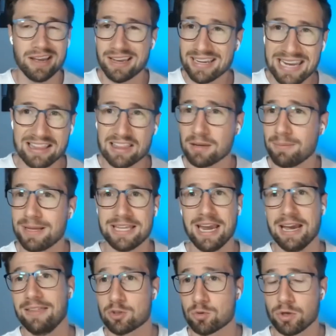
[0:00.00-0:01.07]
Get them at the
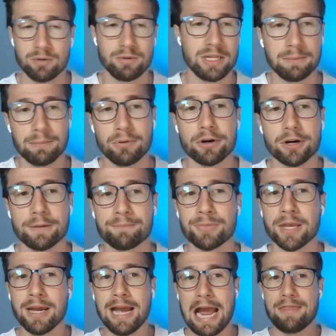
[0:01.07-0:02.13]
end. That's really, really important.
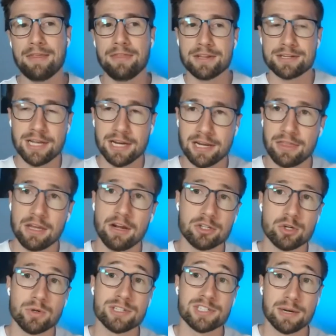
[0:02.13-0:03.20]
And then the second thing I'll
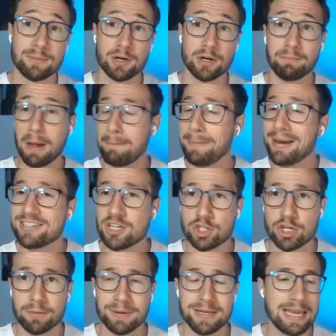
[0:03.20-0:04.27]
do is set up a, a basic
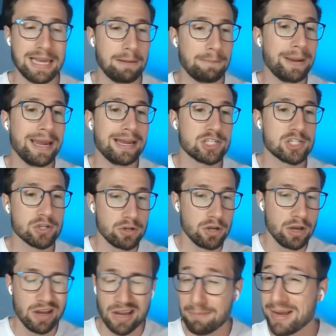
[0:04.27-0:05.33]
shopping campaign. So
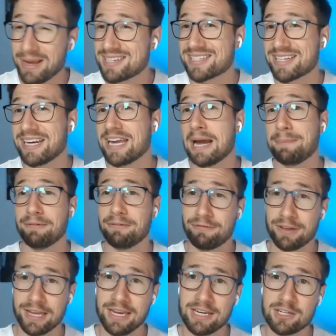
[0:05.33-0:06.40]
it means setting up a
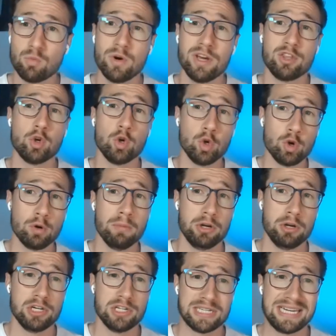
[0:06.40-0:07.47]
feed with Google
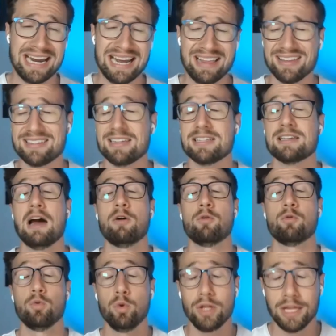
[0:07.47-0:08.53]
Merchant Center. And this is a
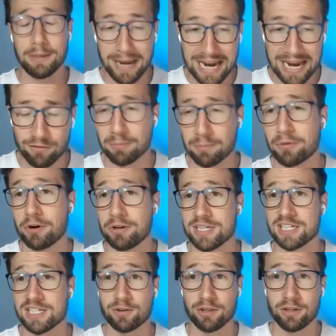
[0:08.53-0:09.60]
really painful
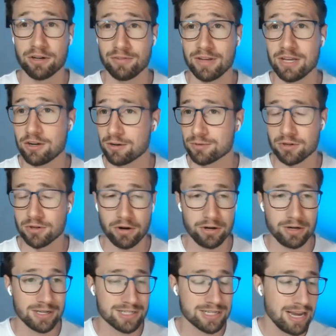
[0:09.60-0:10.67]
process for a lot of e-com store
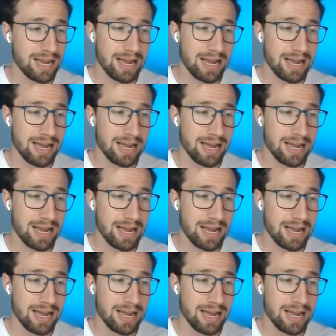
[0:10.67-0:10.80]
owners.